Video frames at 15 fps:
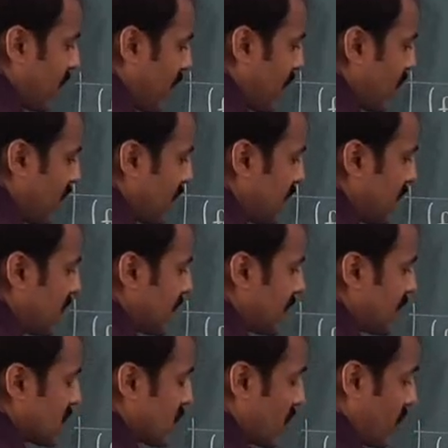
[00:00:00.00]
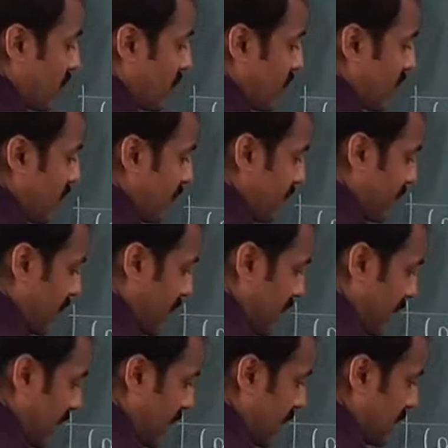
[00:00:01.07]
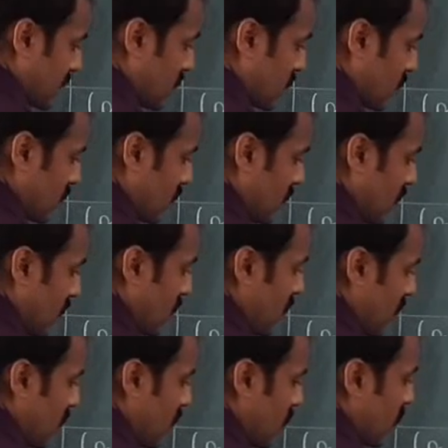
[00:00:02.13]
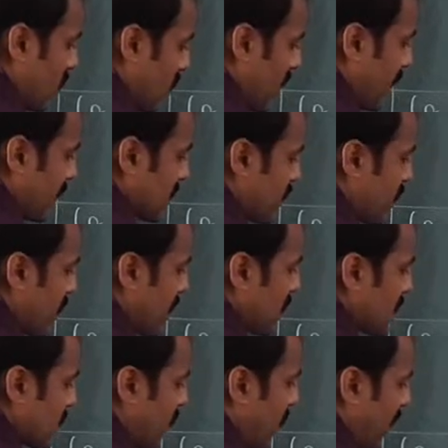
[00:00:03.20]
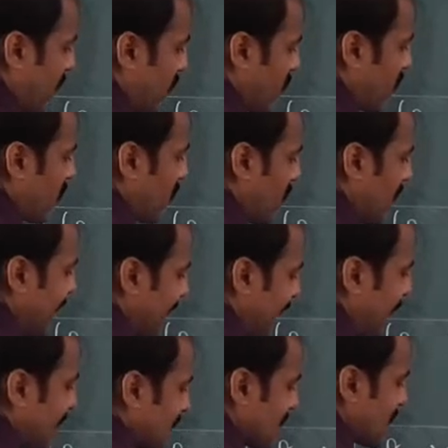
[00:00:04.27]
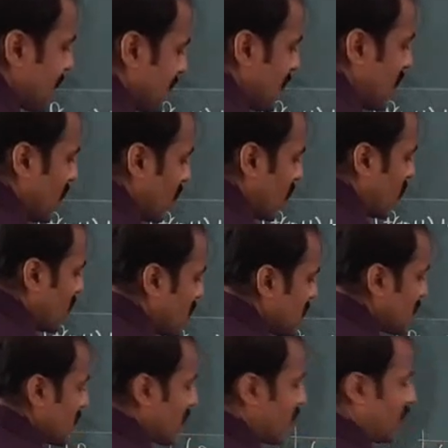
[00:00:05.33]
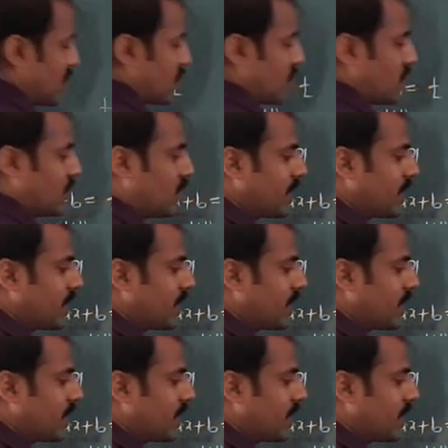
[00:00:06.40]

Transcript: evaluate integration of e raised to 2x plus 5 dx, which is equal to,